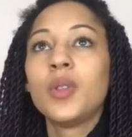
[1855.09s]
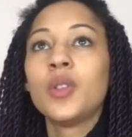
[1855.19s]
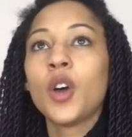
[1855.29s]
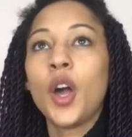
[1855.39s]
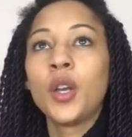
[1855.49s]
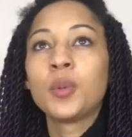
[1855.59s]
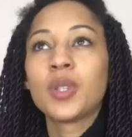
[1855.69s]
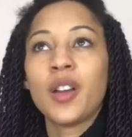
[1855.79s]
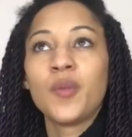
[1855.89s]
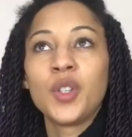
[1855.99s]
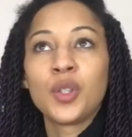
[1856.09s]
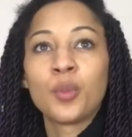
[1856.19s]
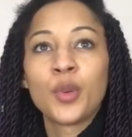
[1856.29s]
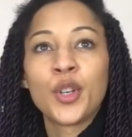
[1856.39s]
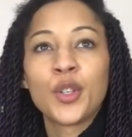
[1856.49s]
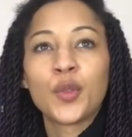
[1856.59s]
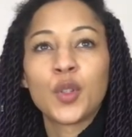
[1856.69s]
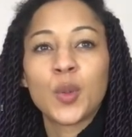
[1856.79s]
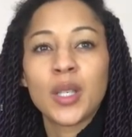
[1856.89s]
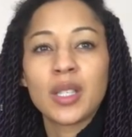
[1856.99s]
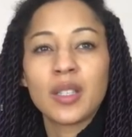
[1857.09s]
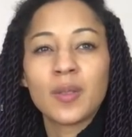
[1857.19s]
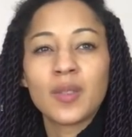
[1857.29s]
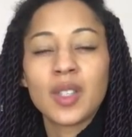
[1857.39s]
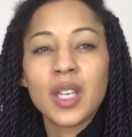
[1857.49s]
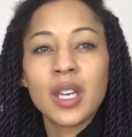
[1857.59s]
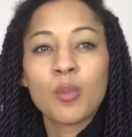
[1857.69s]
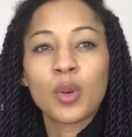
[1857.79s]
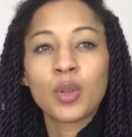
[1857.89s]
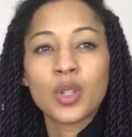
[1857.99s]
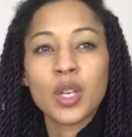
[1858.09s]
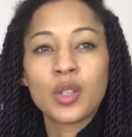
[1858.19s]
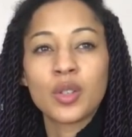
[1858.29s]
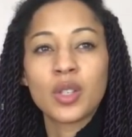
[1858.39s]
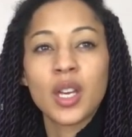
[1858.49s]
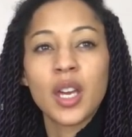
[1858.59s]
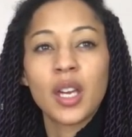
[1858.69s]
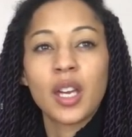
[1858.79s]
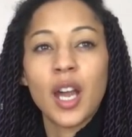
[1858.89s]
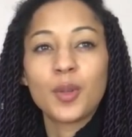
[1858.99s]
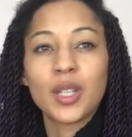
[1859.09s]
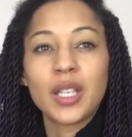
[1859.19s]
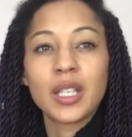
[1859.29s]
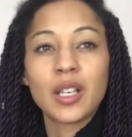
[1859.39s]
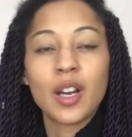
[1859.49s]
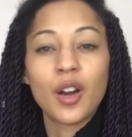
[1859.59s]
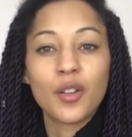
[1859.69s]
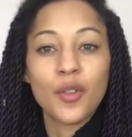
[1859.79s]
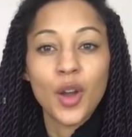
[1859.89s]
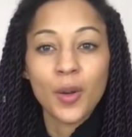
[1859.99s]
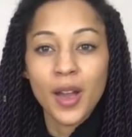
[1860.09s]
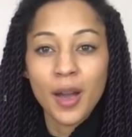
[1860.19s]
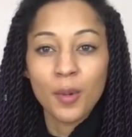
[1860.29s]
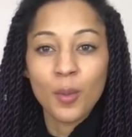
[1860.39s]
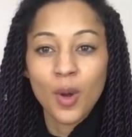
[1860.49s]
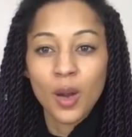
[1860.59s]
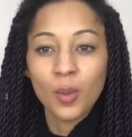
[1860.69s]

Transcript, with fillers: not only was that a vision board for 2017 but also it just encapsulated a lot of who I am and what I